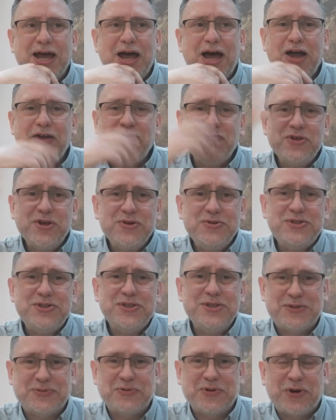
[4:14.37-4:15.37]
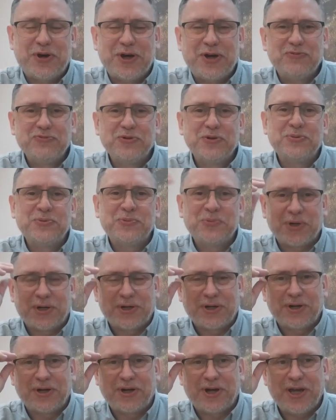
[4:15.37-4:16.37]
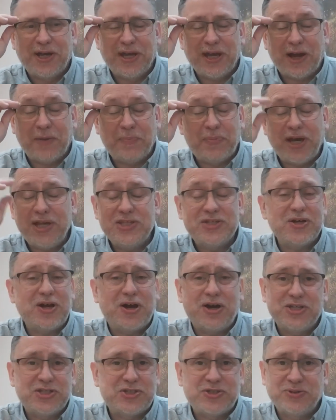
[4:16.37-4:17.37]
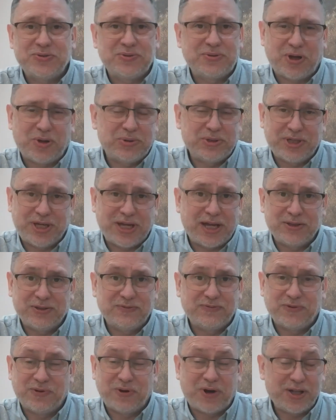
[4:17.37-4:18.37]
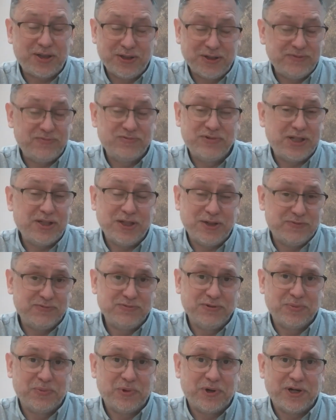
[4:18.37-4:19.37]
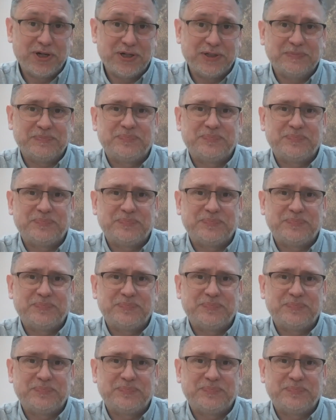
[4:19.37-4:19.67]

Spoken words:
I've noticed, Renoir, a painter I still hold a candle for. I really love Renoir.